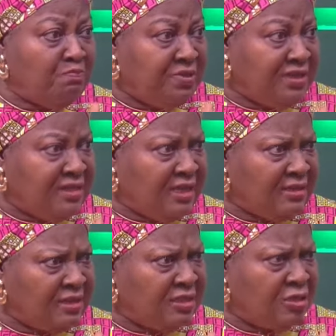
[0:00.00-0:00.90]

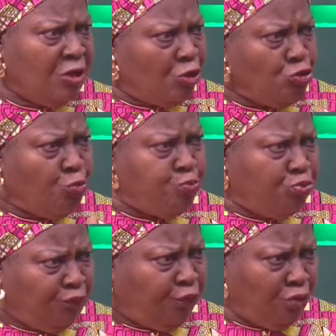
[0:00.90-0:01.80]
businesses to
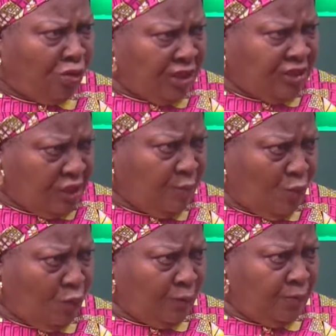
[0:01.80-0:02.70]
put food on the
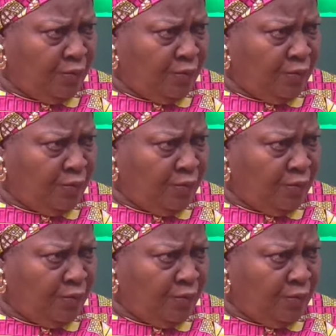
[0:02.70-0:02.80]
table?